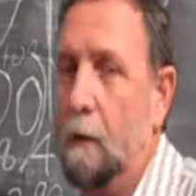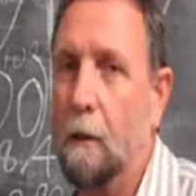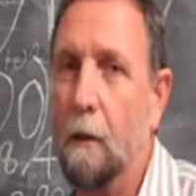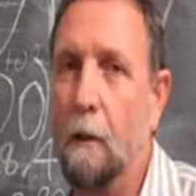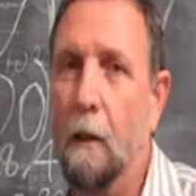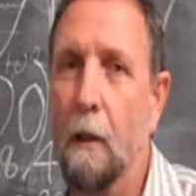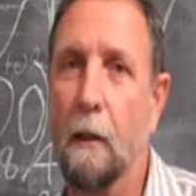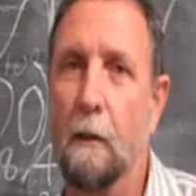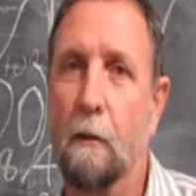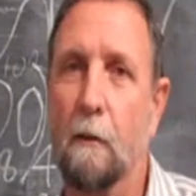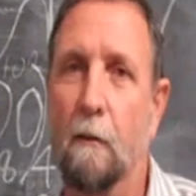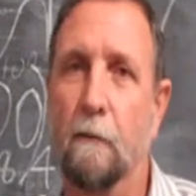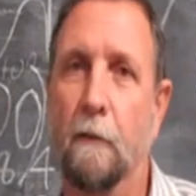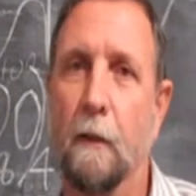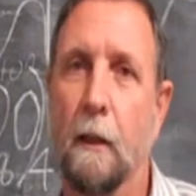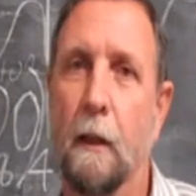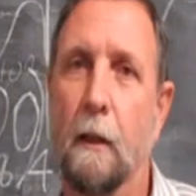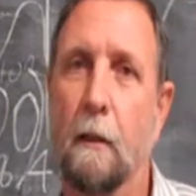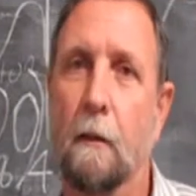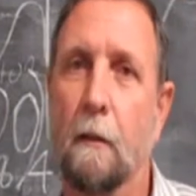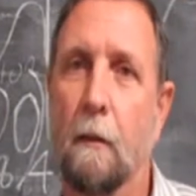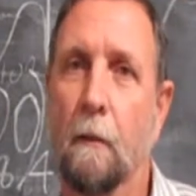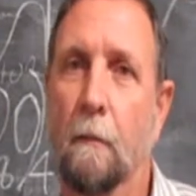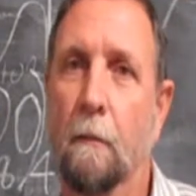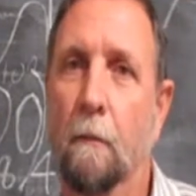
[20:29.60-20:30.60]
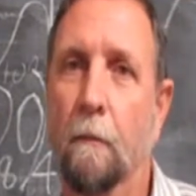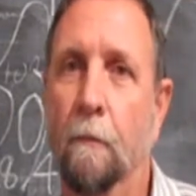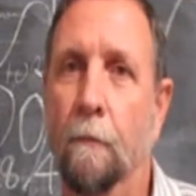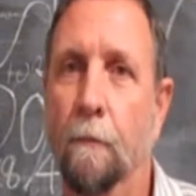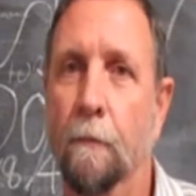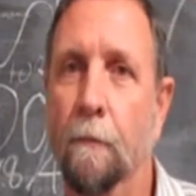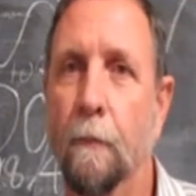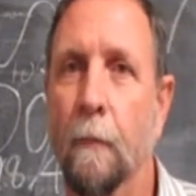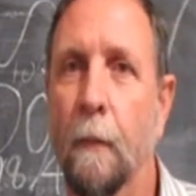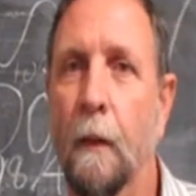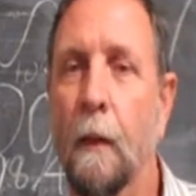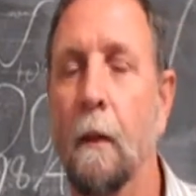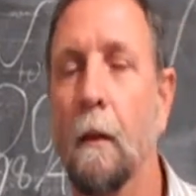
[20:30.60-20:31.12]
side of that,
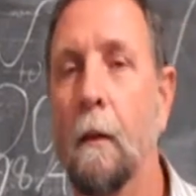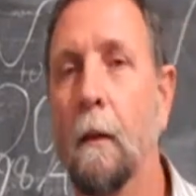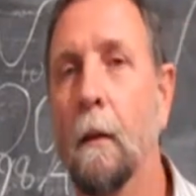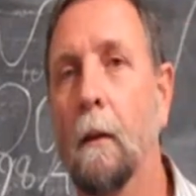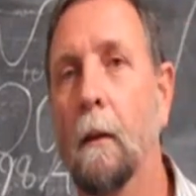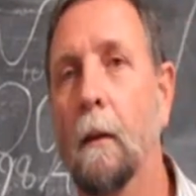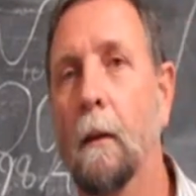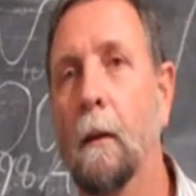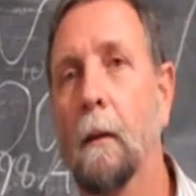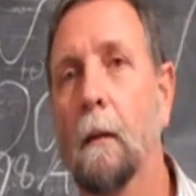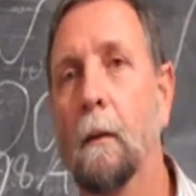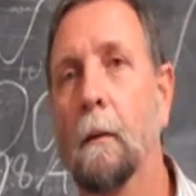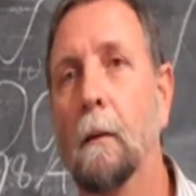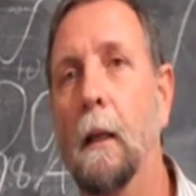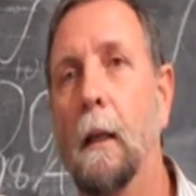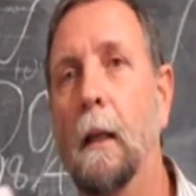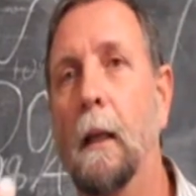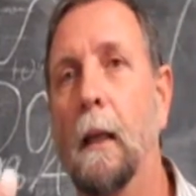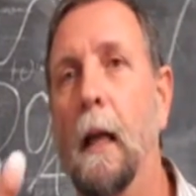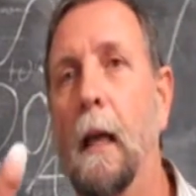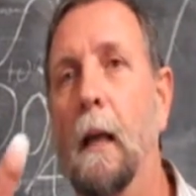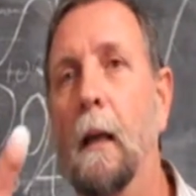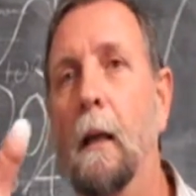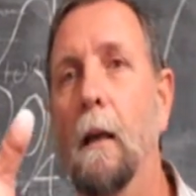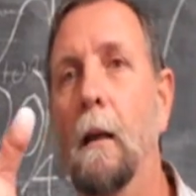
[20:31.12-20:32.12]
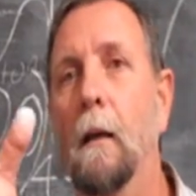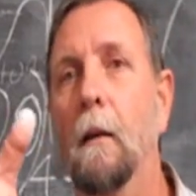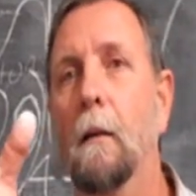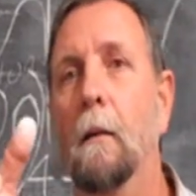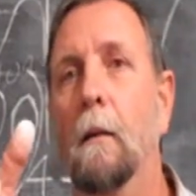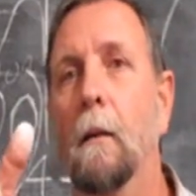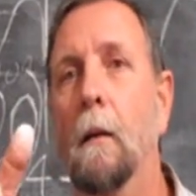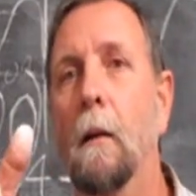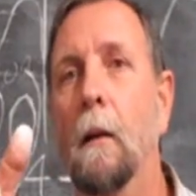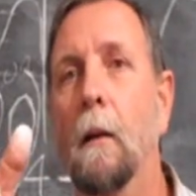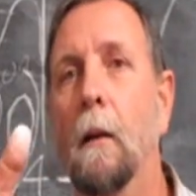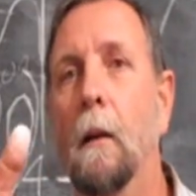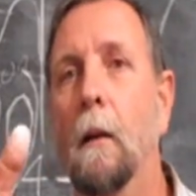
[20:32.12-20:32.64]
the
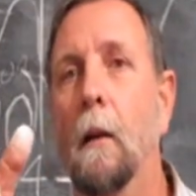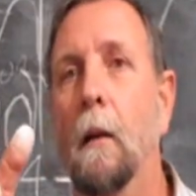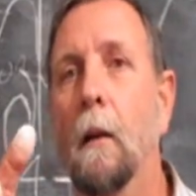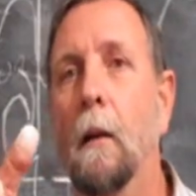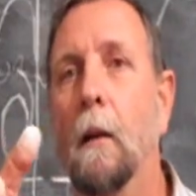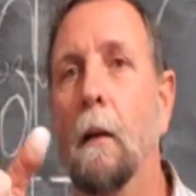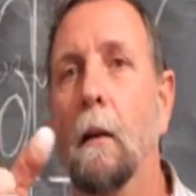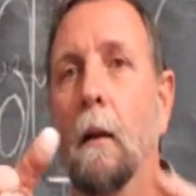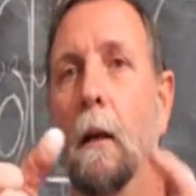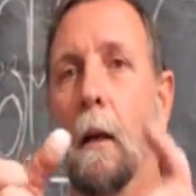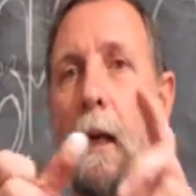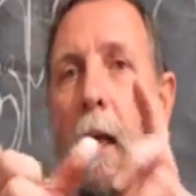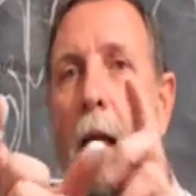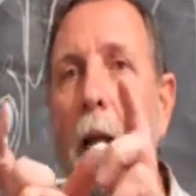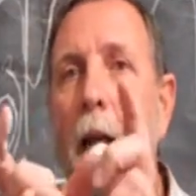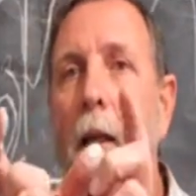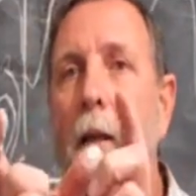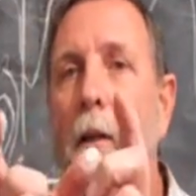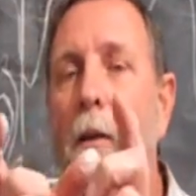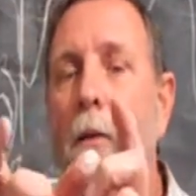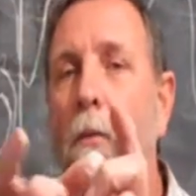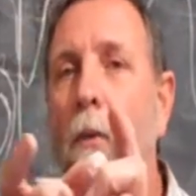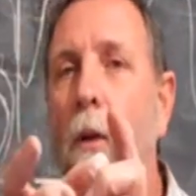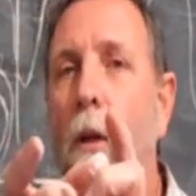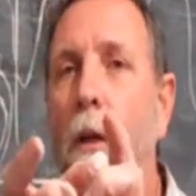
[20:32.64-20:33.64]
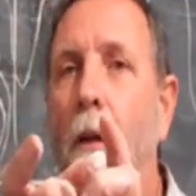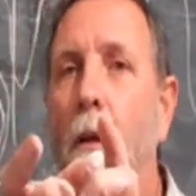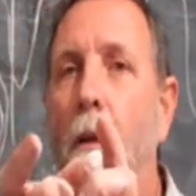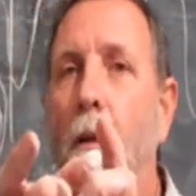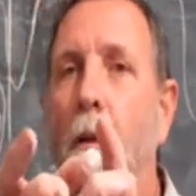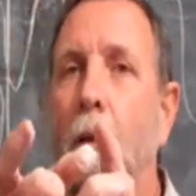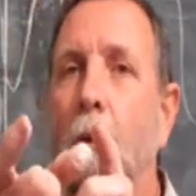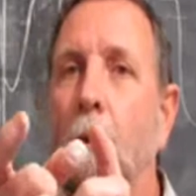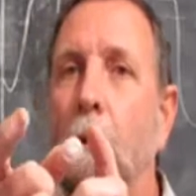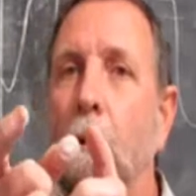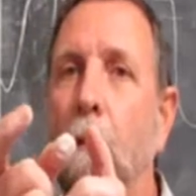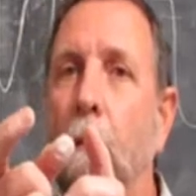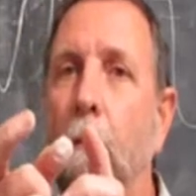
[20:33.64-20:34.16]
color red
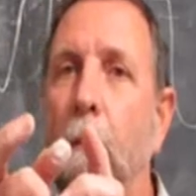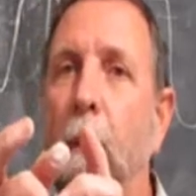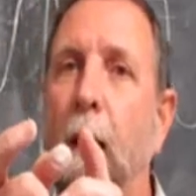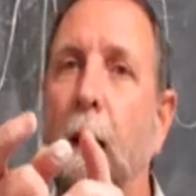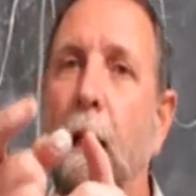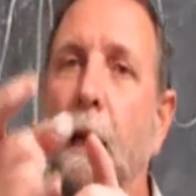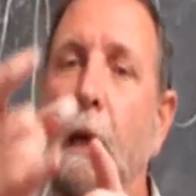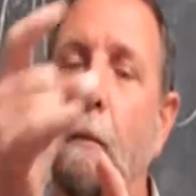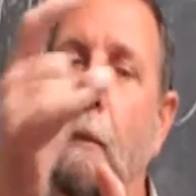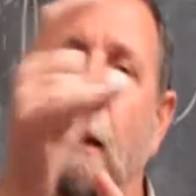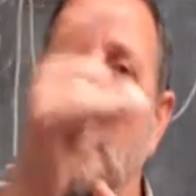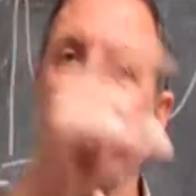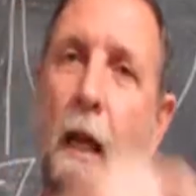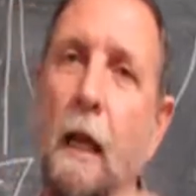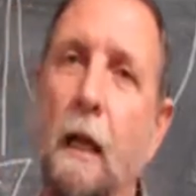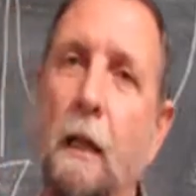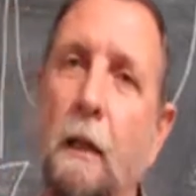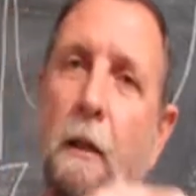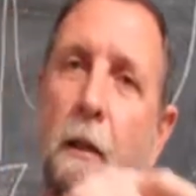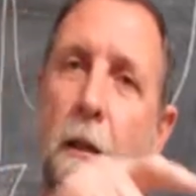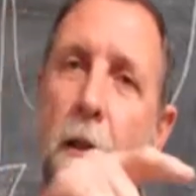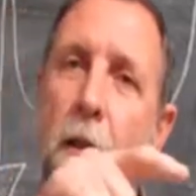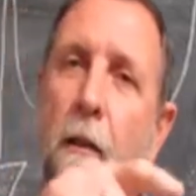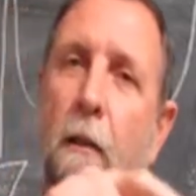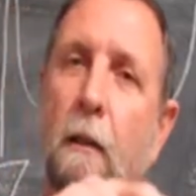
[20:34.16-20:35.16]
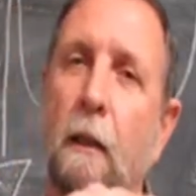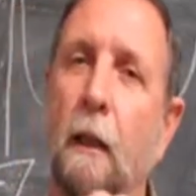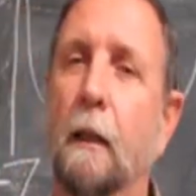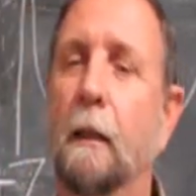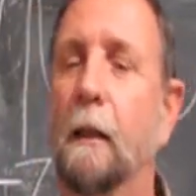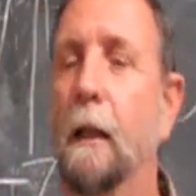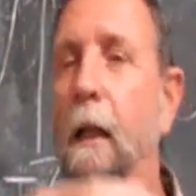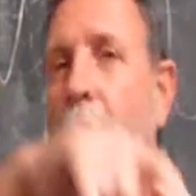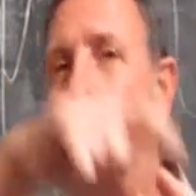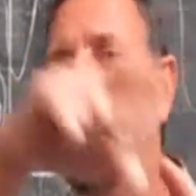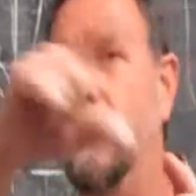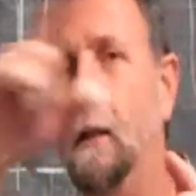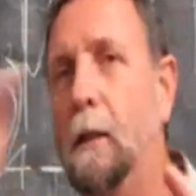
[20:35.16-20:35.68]
will become less,
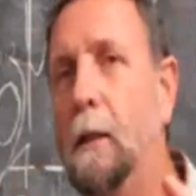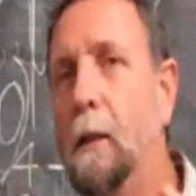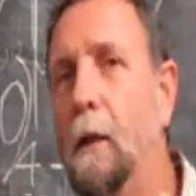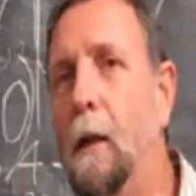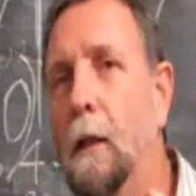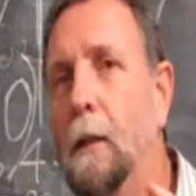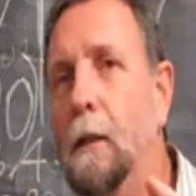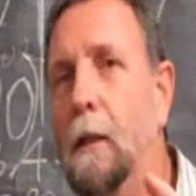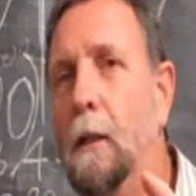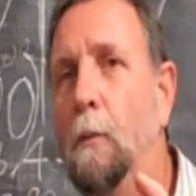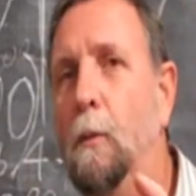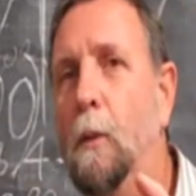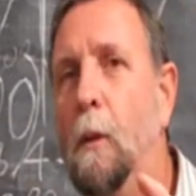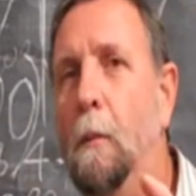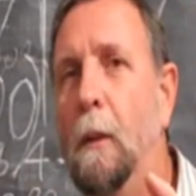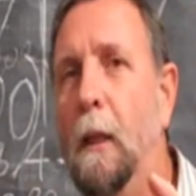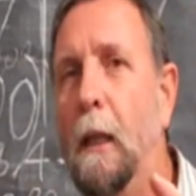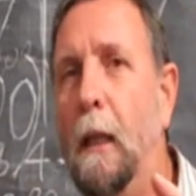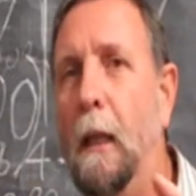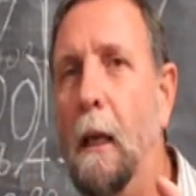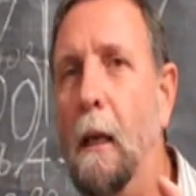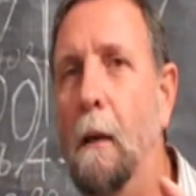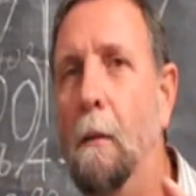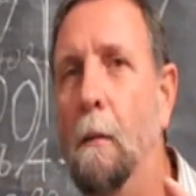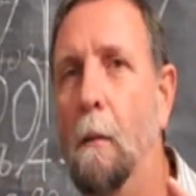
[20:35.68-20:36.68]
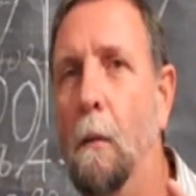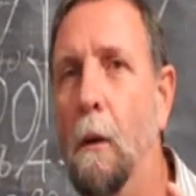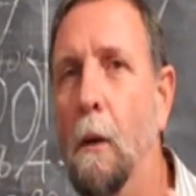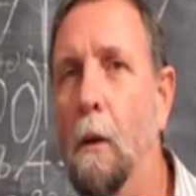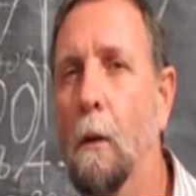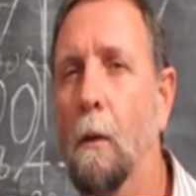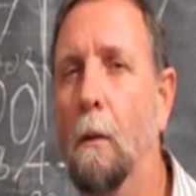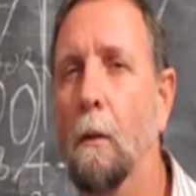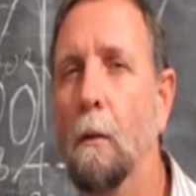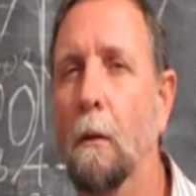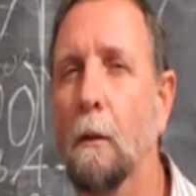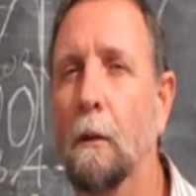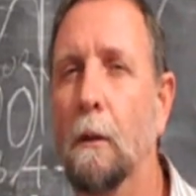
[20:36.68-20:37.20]
and the other side it will become
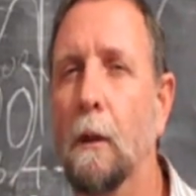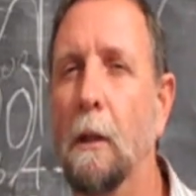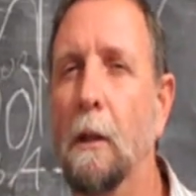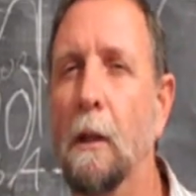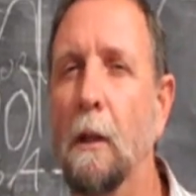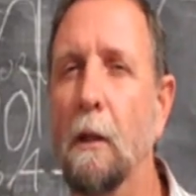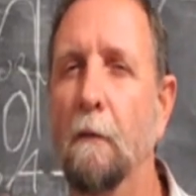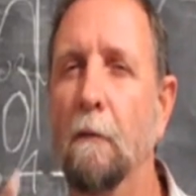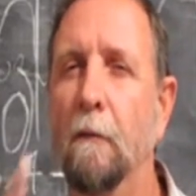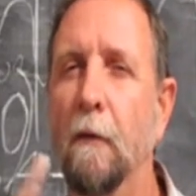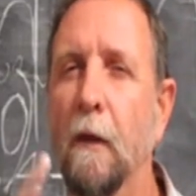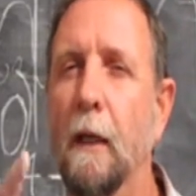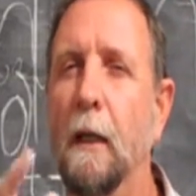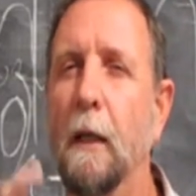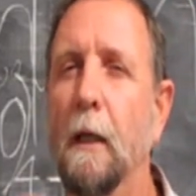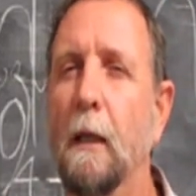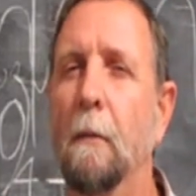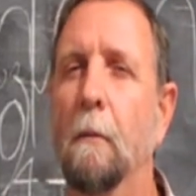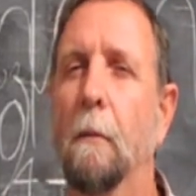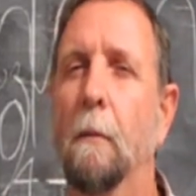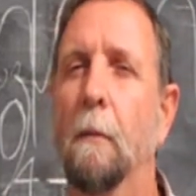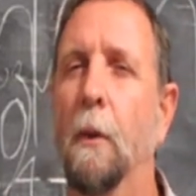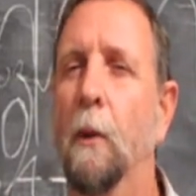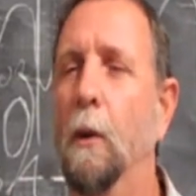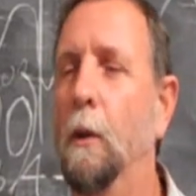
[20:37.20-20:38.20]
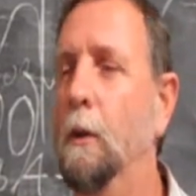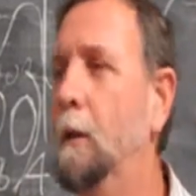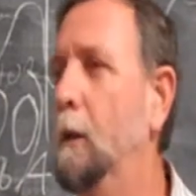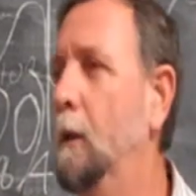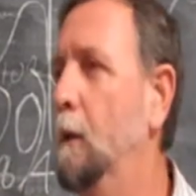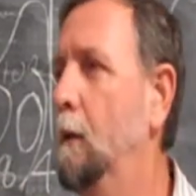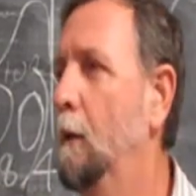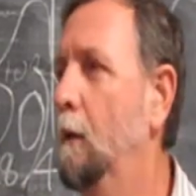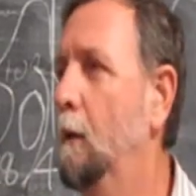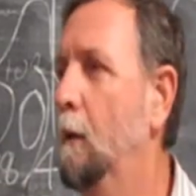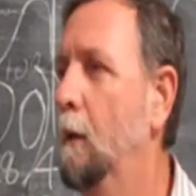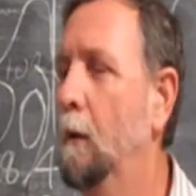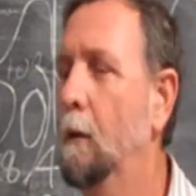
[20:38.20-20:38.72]
more. This is very
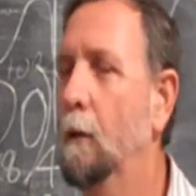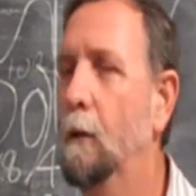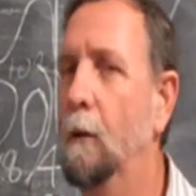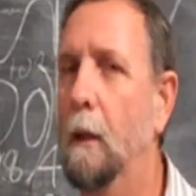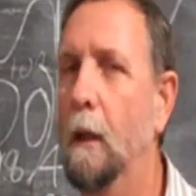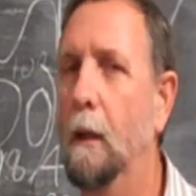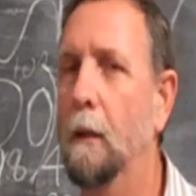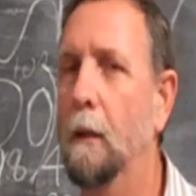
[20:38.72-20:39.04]
important to